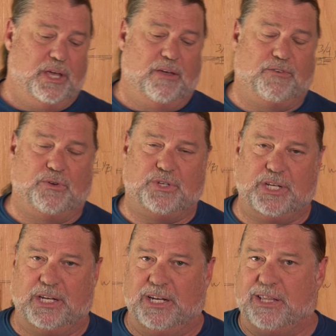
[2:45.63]
If you
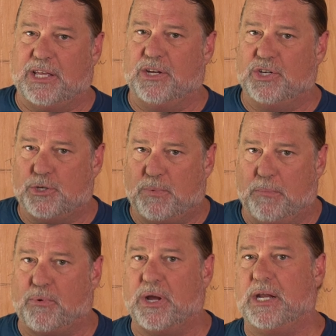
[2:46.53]
didn't, then you'd just be
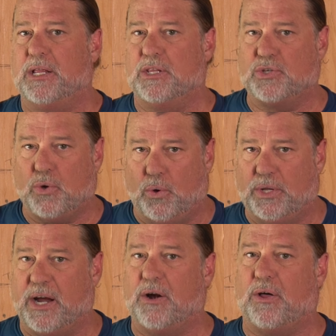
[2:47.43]
bringing in this cold
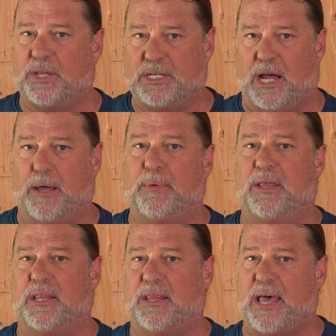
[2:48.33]
air all the time,
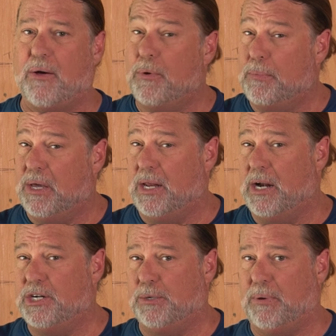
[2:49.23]
and then that would be an
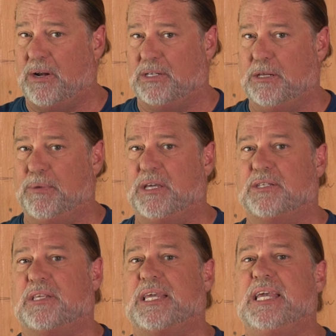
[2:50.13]
energy penalty
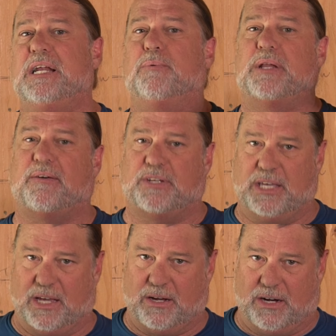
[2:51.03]
because the heater would have to
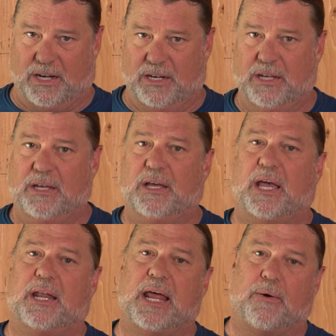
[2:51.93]
kick on,
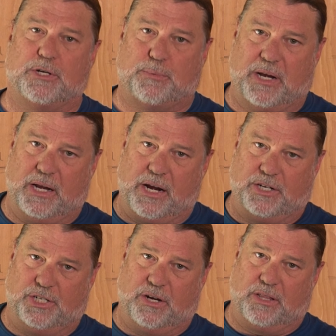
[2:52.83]
and now we're spending
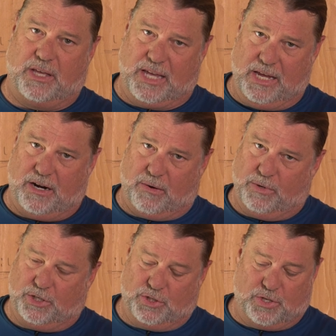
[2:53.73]
energy on the heater,
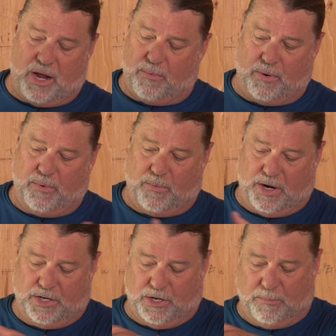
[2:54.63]
which is not what we
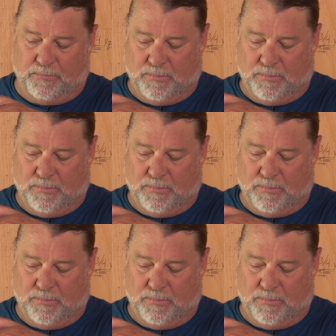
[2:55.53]
want to do.